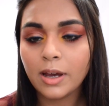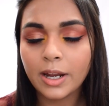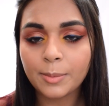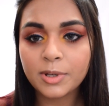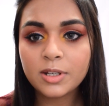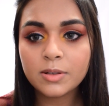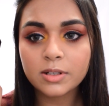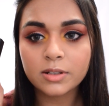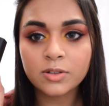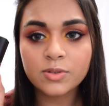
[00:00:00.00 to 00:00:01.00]
and I'm going
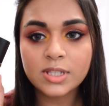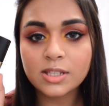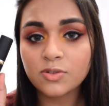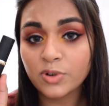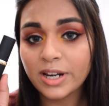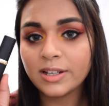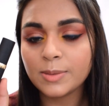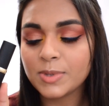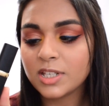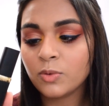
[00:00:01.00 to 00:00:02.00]
to use this red
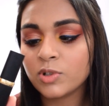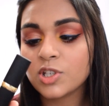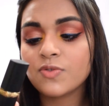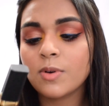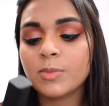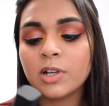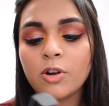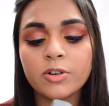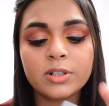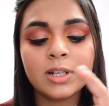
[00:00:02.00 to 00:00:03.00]
lipstick, which is from the
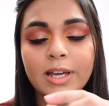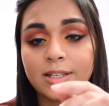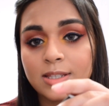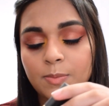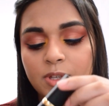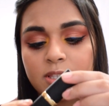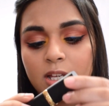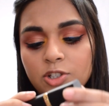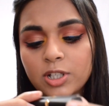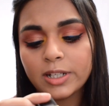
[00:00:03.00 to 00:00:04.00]
L'Oreal X
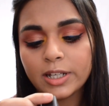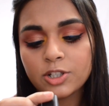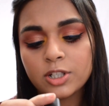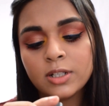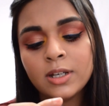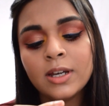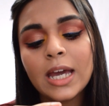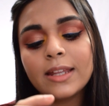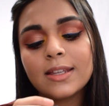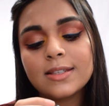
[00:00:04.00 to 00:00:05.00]
Sabyasachi collection.
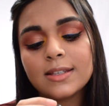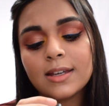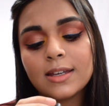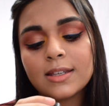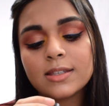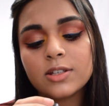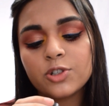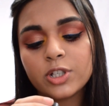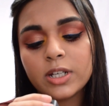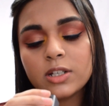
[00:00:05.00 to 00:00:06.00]
This is the
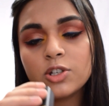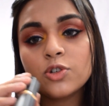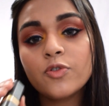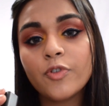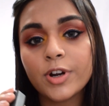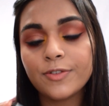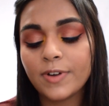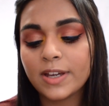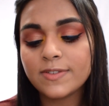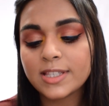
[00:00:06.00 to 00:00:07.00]
shade
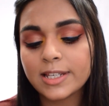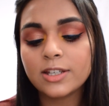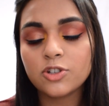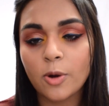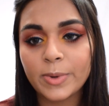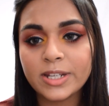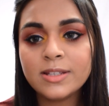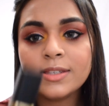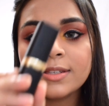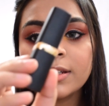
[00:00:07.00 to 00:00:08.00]
245 Sleek
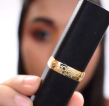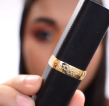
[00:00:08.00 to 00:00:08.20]
Dominance.